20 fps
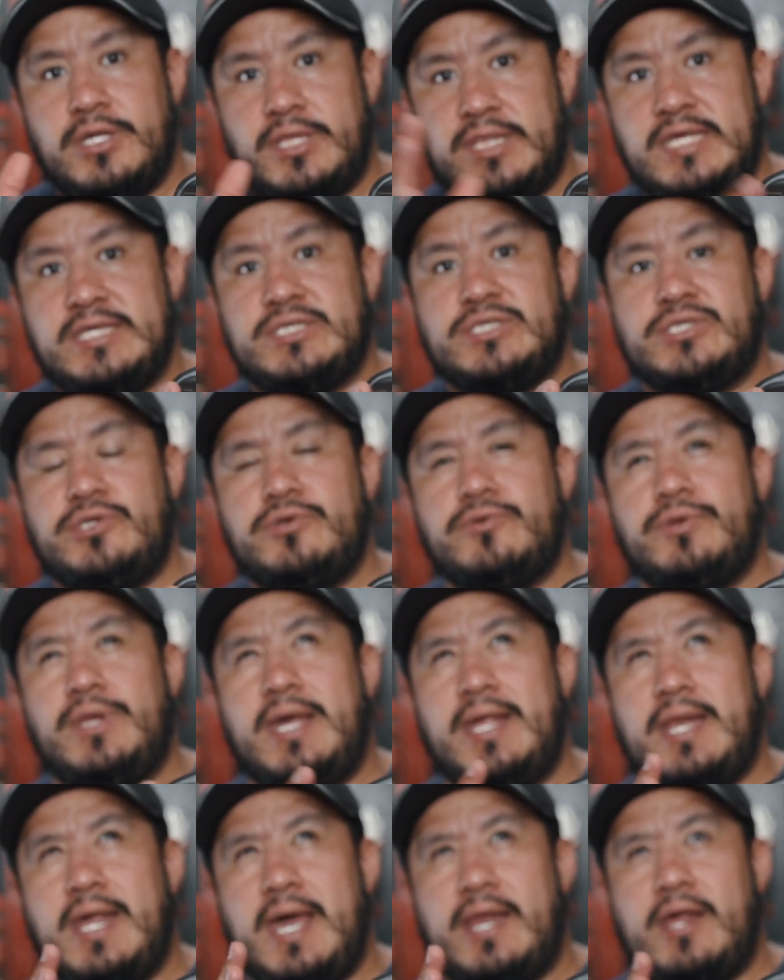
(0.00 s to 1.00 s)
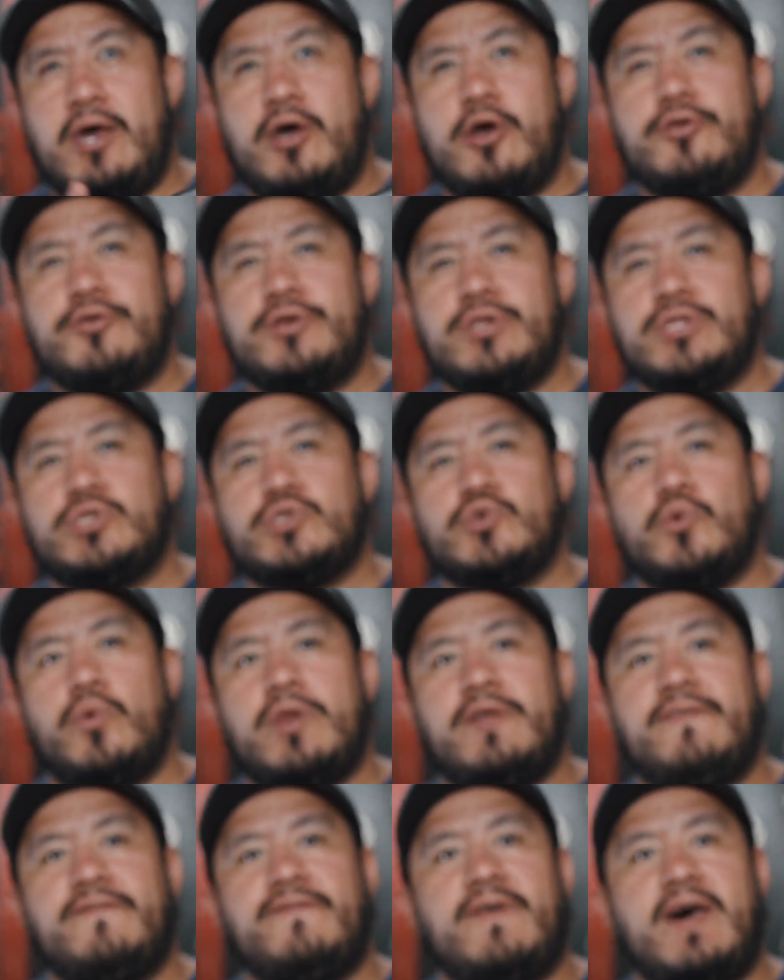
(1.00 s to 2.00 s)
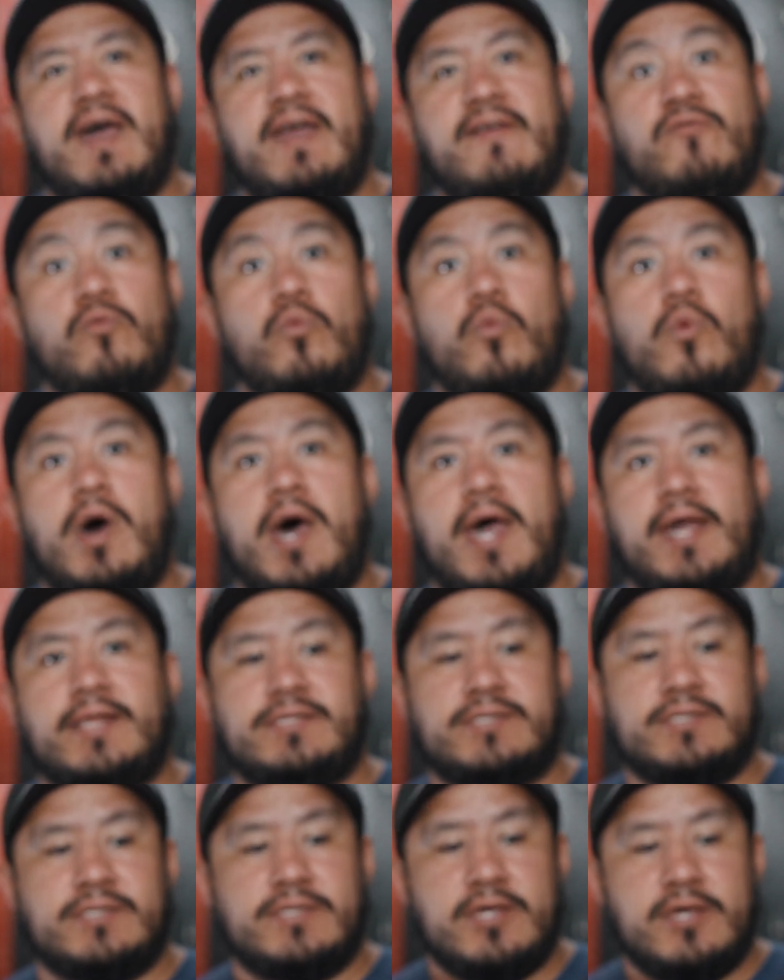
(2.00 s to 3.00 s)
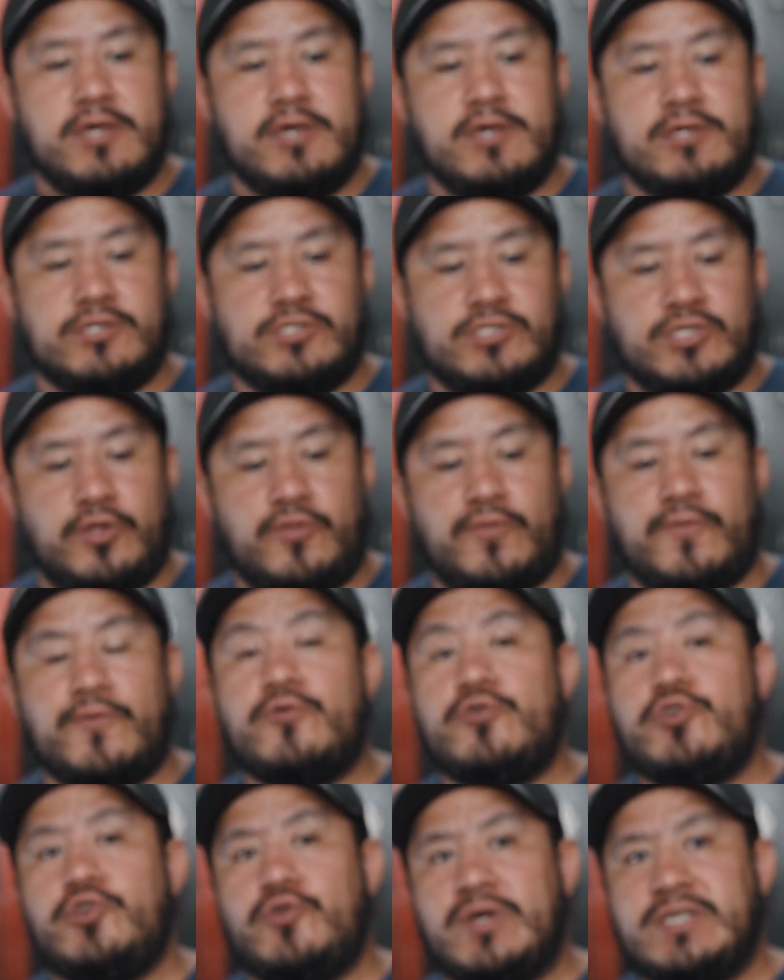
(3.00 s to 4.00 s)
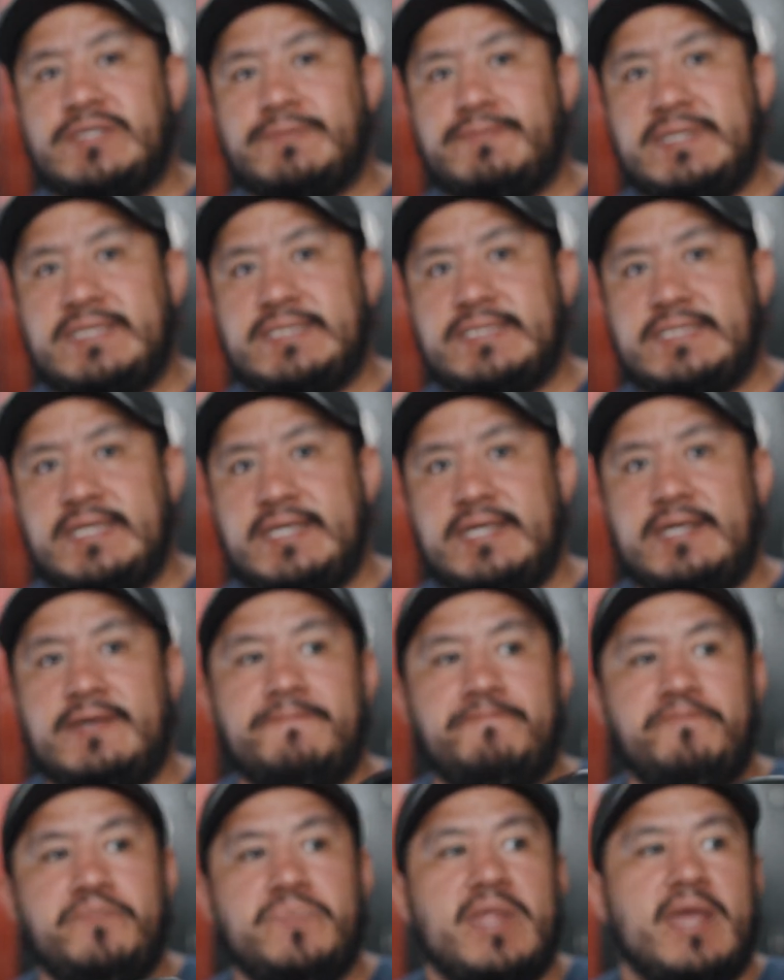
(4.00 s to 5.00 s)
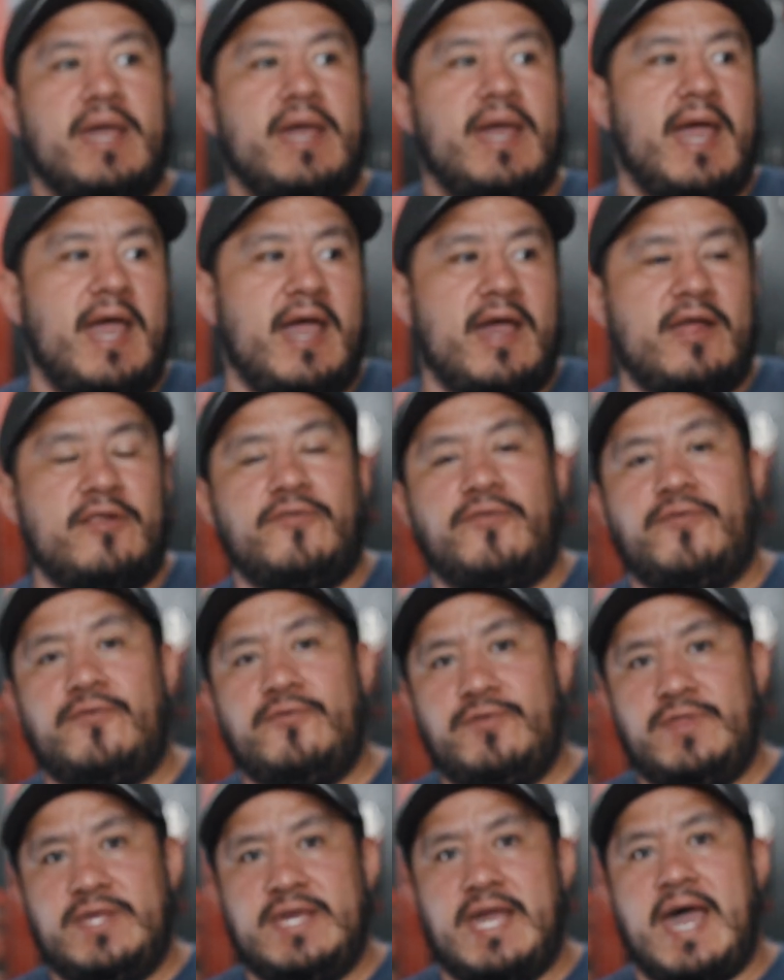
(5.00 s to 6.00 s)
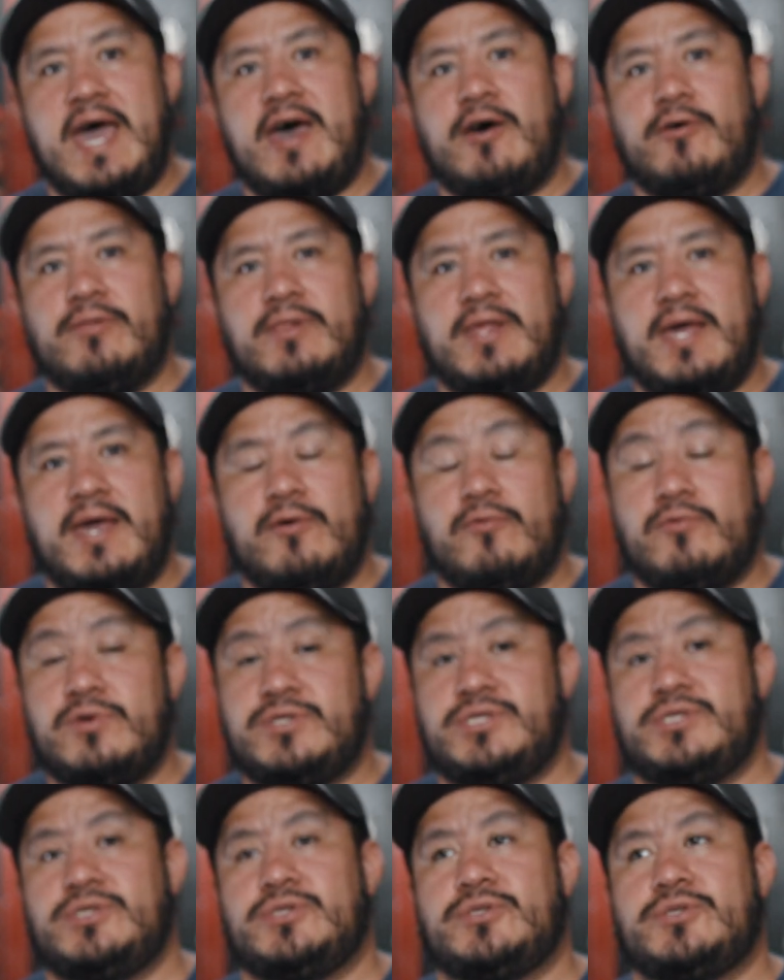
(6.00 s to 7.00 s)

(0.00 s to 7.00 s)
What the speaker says: this unit at 125 watts. So through USB-C and through the outlet, which is